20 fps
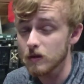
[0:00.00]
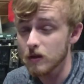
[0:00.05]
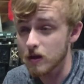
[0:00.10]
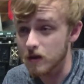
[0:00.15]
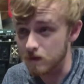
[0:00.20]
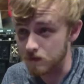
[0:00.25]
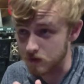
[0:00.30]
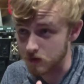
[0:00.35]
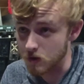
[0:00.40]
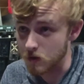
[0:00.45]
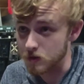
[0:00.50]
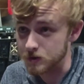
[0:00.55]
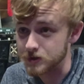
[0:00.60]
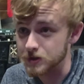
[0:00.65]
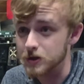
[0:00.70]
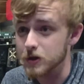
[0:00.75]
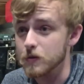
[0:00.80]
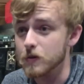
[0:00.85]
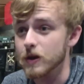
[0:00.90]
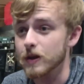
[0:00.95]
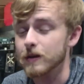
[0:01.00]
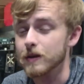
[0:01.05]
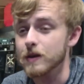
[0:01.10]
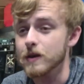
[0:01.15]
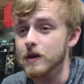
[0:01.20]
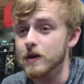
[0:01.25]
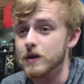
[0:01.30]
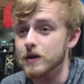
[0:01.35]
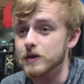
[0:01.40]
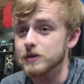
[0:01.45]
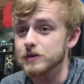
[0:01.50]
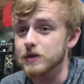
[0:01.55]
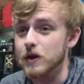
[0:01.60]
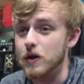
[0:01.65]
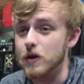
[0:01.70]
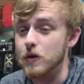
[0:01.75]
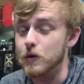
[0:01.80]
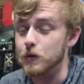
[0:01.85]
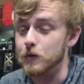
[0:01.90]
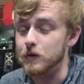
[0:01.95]
if you know what you're doing.
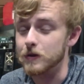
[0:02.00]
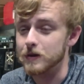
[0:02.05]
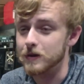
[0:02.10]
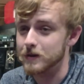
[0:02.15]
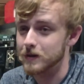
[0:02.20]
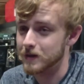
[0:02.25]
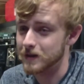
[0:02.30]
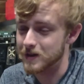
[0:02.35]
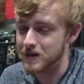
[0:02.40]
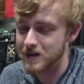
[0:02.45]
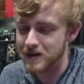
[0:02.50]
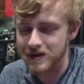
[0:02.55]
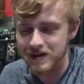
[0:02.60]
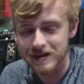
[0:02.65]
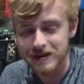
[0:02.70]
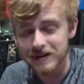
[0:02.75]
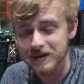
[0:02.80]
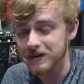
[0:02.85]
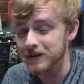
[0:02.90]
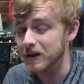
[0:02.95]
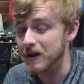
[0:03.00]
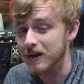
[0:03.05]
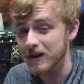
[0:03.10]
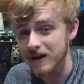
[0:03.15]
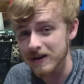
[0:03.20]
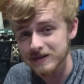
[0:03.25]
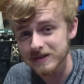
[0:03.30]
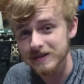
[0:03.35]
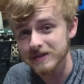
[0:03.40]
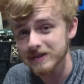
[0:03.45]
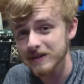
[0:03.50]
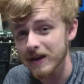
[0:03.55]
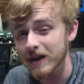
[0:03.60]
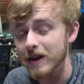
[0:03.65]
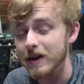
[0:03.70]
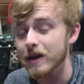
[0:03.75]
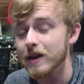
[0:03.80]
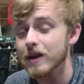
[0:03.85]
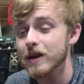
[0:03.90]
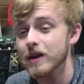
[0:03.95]
So, as I
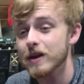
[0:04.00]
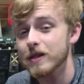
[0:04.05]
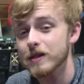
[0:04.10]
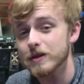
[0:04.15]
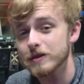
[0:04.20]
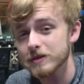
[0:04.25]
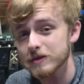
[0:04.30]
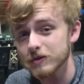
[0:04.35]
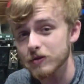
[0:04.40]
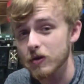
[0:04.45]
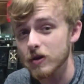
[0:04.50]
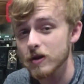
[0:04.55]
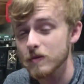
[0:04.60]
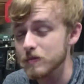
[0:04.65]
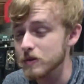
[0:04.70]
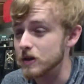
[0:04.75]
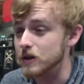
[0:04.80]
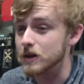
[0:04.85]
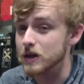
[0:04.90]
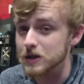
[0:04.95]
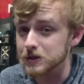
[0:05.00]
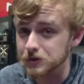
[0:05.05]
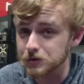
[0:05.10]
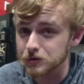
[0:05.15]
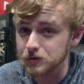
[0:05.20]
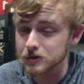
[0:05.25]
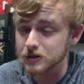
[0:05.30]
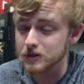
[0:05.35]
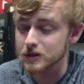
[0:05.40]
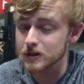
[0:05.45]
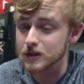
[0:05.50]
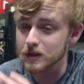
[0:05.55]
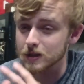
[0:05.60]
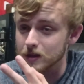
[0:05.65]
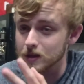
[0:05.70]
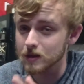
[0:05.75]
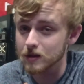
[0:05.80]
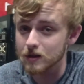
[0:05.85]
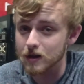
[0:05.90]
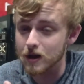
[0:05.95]
said, this is going to be an interesting.
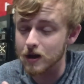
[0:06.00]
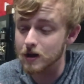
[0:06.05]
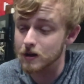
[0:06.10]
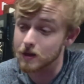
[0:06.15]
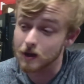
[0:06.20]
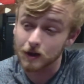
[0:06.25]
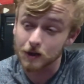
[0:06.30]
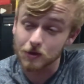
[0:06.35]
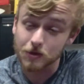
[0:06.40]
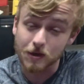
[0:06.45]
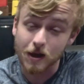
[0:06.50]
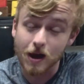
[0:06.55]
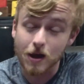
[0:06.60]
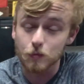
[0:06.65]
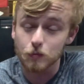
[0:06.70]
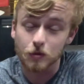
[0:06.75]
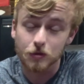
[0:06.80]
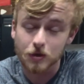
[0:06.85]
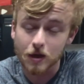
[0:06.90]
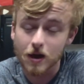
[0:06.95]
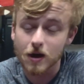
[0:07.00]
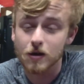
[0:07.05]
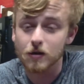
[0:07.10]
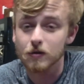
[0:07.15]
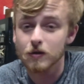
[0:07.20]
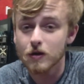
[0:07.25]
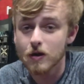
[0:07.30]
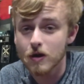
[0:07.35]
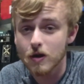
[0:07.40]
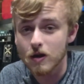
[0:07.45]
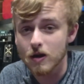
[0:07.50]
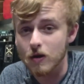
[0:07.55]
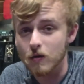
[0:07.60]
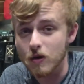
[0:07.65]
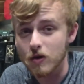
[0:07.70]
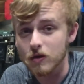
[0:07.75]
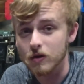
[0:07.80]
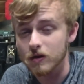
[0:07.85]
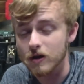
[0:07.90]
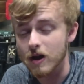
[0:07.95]
Uh, I guess time will tell
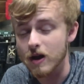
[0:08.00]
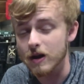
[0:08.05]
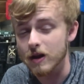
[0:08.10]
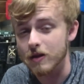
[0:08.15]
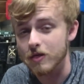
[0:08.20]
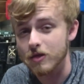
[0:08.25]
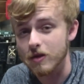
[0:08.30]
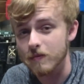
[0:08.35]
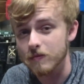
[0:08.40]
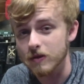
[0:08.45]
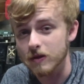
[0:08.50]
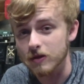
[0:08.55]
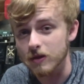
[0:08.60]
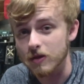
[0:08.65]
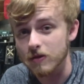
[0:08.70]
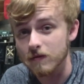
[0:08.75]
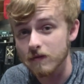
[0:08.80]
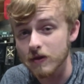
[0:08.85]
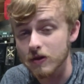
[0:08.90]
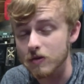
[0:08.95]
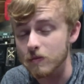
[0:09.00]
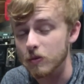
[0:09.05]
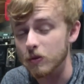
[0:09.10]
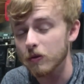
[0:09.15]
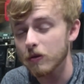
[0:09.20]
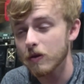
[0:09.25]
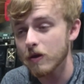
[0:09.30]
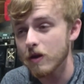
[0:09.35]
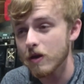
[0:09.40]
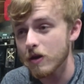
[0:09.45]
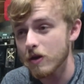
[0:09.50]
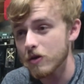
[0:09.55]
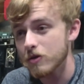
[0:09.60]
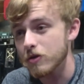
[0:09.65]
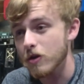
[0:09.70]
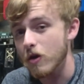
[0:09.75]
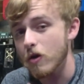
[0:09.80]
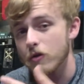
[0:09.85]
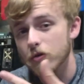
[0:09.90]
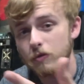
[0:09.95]
whether or not it's something that's feasible.
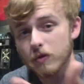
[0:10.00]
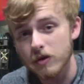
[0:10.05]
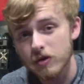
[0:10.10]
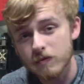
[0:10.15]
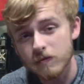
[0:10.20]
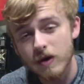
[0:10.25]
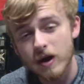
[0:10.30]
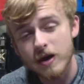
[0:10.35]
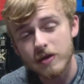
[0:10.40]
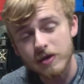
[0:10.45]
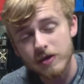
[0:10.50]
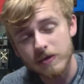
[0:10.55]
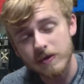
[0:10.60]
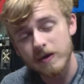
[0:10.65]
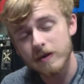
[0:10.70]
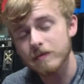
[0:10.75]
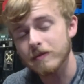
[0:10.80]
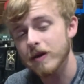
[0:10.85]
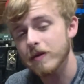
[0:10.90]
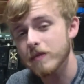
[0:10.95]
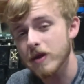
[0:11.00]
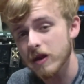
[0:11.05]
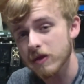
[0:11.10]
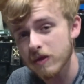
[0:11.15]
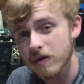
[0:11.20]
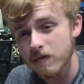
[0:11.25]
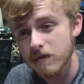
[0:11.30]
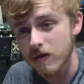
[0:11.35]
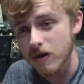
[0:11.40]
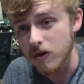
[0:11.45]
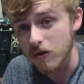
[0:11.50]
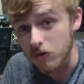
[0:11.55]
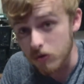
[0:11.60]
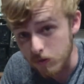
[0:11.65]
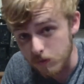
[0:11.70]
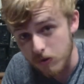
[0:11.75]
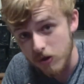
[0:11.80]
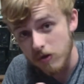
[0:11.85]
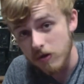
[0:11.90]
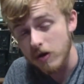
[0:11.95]
So the reason why I said why I make this video is
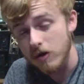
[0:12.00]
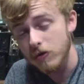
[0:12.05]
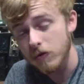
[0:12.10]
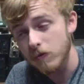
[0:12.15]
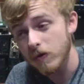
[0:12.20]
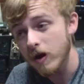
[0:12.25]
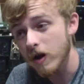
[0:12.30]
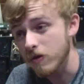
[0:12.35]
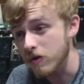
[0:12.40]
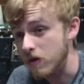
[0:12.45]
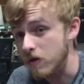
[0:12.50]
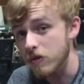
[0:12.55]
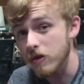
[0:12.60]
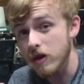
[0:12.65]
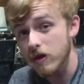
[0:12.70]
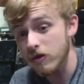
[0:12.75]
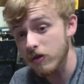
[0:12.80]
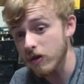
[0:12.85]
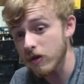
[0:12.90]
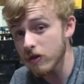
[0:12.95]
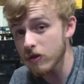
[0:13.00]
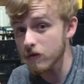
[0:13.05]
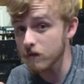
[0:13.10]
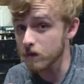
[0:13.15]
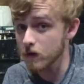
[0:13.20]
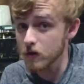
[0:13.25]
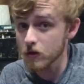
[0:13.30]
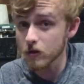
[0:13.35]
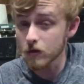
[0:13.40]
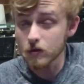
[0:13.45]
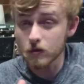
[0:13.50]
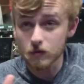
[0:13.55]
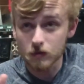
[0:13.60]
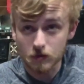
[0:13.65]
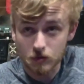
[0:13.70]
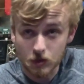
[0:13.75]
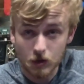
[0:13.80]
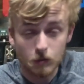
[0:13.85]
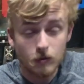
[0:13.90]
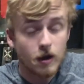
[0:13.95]
to bring you guys aware that this is physic
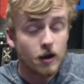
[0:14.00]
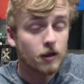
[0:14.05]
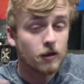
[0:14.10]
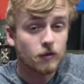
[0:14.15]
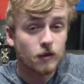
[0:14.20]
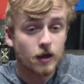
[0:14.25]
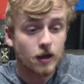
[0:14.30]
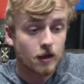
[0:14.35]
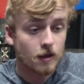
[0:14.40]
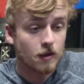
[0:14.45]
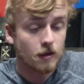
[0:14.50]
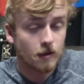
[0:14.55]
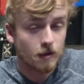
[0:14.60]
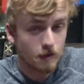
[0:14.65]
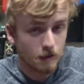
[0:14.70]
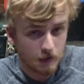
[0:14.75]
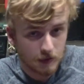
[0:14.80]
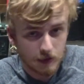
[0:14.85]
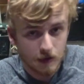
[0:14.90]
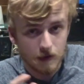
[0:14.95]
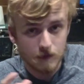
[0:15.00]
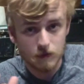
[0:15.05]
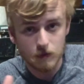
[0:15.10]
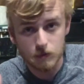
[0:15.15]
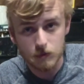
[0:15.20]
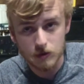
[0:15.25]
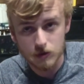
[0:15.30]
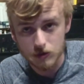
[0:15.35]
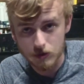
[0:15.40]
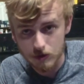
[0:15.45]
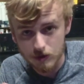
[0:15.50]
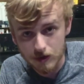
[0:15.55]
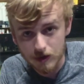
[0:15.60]
theoretically if it was